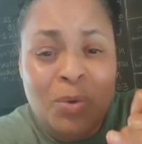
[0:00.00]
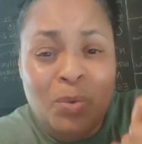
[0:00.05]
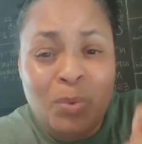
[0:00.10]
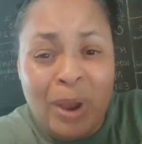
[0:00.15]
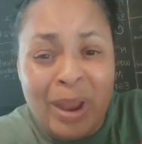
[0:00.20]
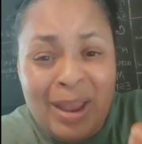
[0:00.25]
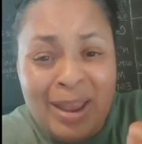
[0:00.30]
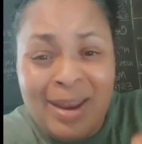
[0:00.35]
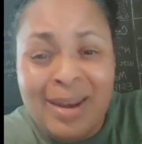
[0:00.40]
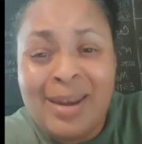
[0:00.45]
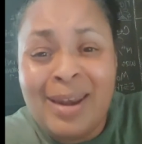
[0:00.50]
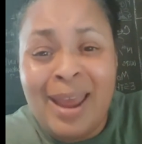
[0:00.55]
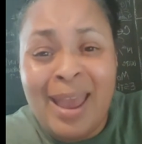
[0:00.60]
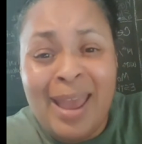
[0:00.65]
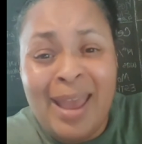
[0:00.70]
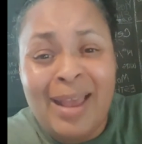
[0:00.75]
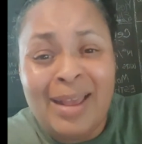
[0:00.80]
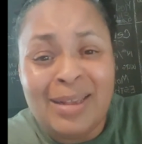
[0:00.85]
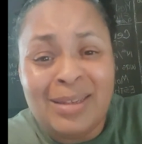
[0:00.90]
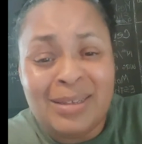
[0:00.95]

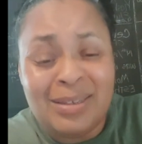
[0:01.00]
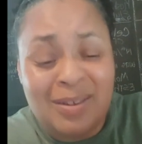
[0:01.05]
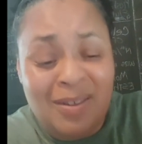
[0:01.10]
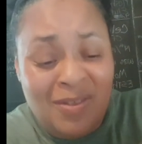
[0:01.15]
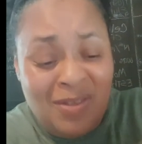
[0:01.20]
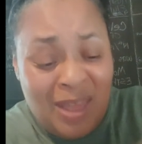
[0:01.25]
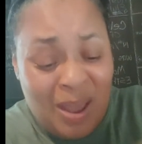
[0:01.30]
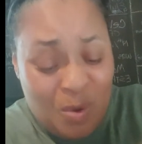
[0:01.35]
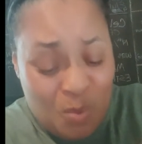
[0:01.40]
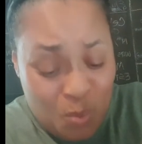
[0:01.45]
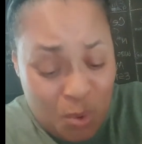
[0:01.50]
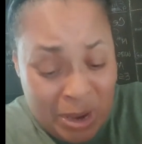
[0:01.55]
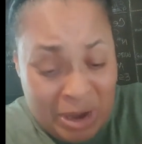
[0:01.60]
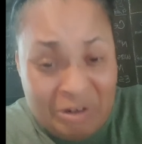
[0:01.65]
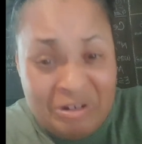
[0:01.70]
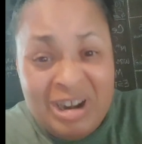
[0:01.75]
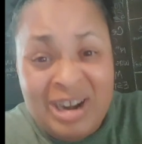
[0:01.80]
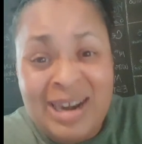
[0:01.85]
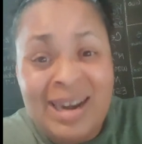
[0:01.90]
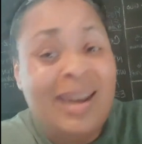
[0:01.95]
recognize that we
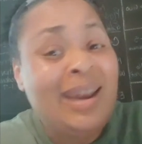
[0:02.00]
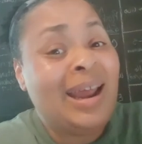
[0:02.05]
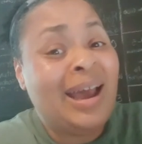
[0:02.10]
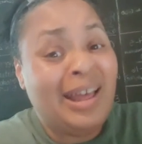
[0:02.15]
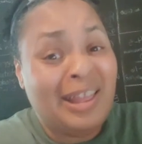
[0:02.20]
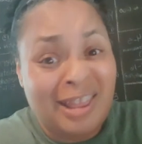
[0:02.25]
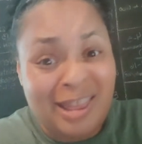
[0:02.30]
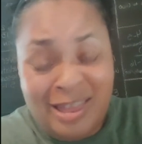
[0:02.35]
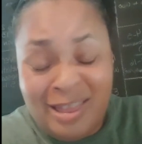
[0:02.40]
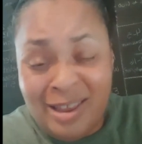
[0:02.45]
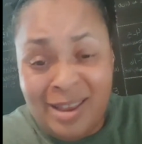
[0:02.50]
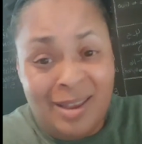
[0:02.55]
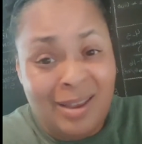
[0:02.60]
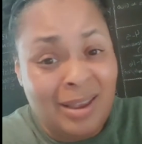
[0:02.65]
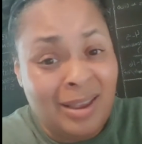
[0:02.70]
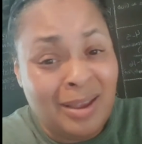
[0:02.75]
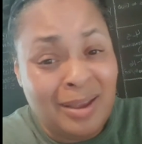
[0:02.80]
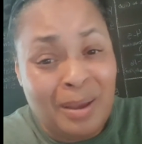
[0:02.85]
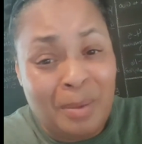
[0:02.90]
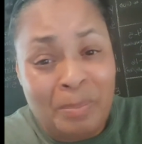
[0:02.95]
are nothing
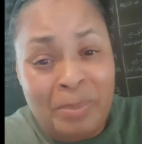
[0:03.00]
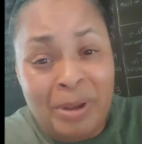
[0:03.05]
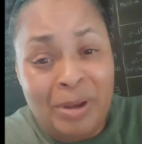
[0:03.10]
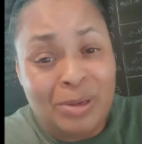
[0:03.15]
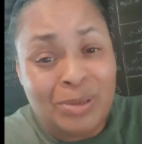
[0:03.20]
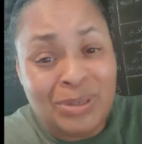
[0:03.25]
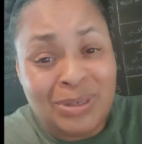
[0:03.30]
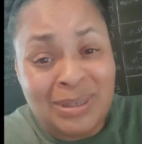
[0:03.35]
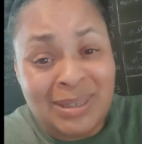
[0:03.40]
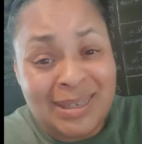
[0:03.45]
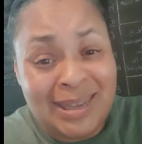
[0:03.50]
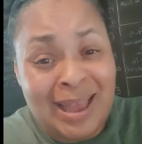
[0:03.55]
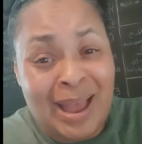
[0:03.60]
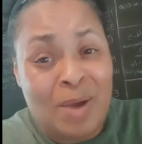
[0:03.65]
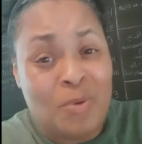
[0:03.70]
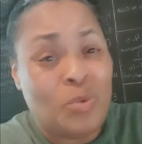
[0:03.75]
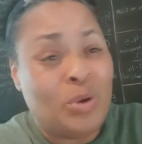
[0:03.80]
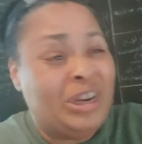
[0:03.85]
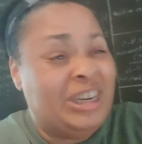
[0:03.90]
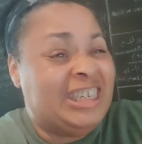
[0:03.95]
in comparison to
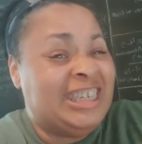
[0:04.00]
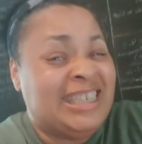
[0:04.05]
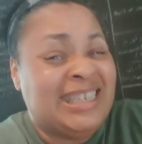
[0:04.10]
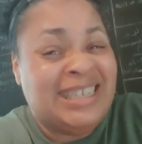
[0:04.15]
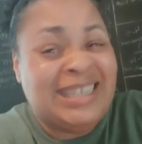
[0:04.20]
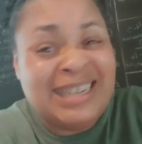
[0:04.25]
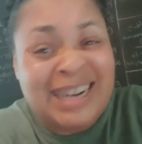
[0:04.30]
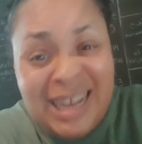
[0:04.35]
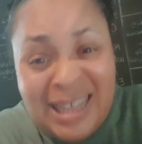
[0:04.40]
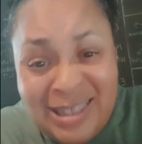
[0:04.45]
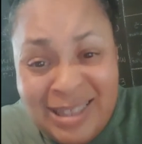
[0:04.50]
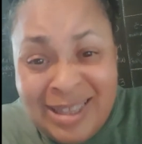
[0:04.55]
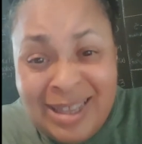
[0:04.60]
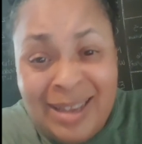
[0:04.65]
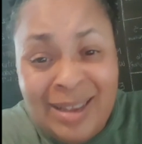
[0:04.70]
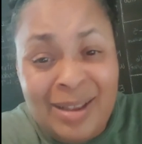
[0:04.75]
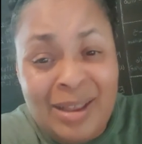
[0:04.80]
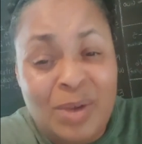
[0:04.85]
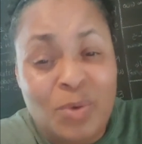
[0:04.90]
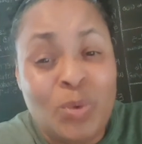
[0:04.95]
God. We're
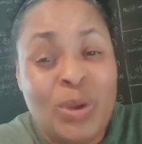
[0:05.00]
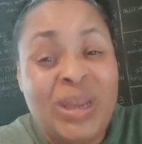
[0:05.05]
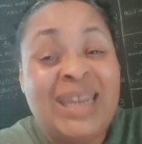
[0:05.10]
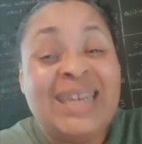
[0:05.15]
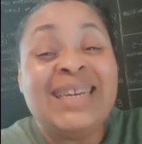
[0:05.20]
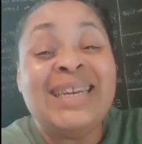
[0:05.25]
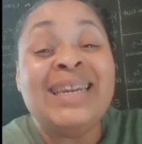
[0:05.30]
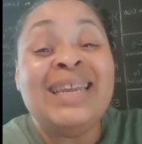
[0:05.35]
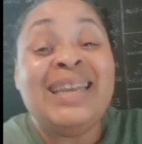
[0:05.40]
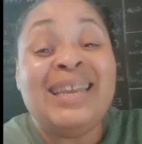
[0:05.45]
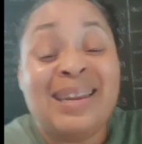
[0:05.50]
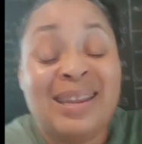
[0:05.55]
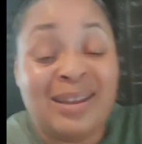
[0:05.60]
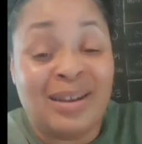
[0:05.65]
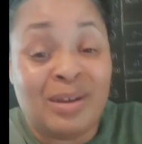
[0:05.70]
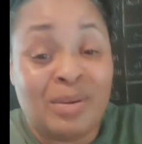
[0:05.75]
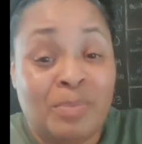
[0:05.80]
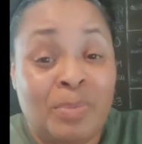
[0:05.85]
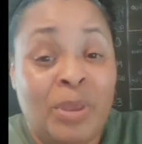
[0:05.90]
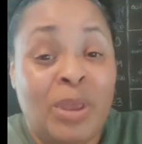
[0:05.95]
nothing. We need
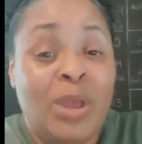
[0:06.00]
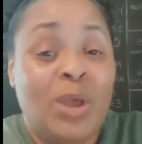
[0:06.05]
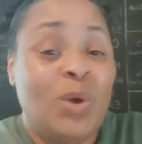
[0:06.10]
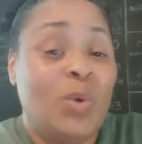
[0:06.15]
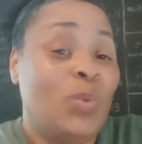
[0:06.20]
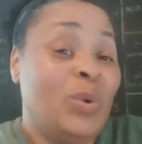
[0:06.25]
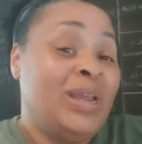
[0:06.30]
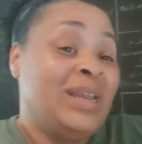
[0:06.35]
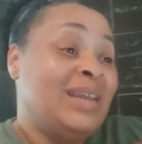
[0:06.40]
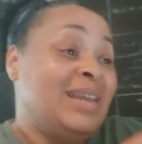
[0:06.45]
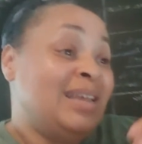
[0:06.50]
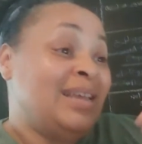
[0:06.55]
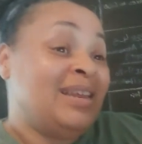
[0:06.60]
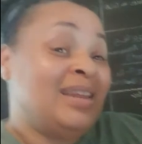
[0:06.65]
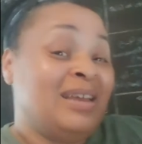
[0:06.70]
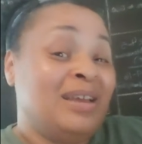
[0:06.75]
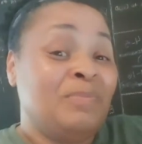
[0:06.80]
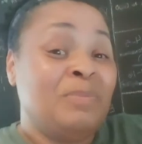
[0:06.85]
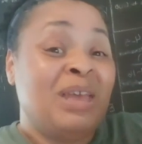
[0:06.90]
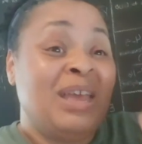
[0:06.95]
Him. We need
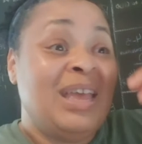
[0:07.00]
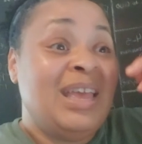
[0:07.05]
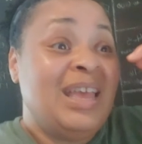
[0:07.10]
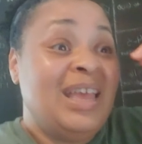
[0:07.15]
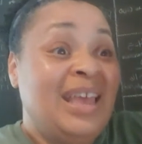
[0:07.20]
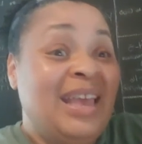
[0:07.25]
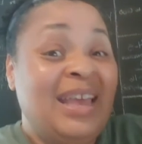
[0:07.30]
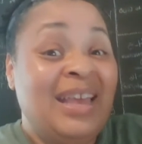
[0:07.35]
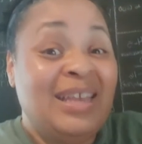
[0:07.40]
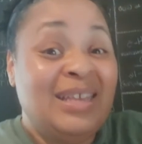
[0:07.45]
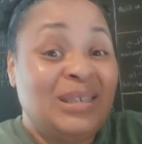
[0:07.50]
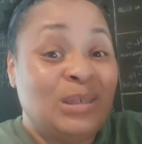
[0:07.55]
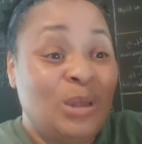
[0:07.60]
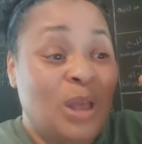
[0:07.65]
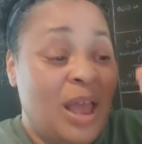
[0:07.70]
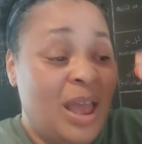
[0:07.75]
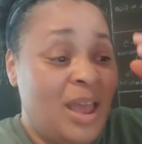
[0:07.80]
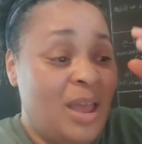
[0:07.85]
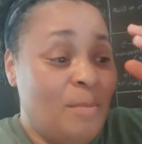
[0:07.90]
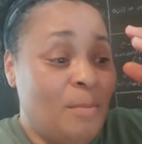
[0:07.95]
Him.
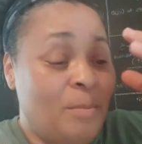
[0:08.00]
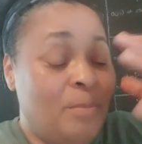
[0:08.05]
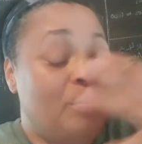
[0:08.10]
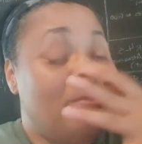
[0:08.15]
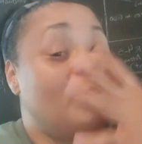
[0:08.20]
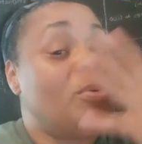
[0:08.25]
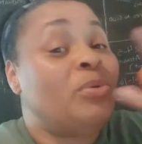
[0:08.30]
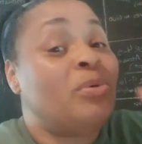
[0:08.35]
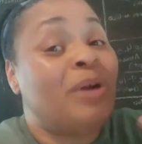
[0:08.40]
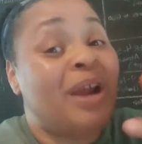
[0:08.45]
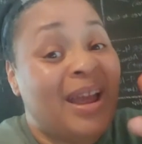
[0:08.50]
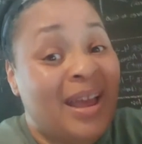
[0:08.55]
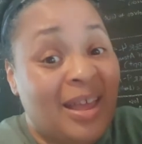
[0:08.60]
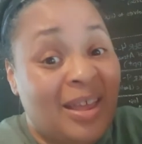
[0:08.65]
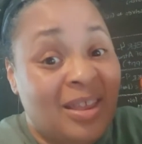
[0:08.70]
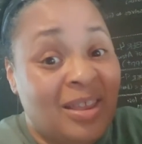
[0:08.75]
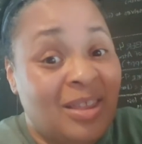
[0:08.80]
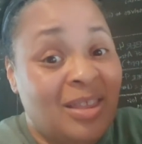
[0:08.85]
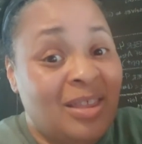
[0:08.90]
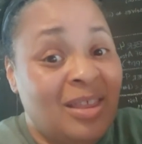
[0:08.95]
His breath,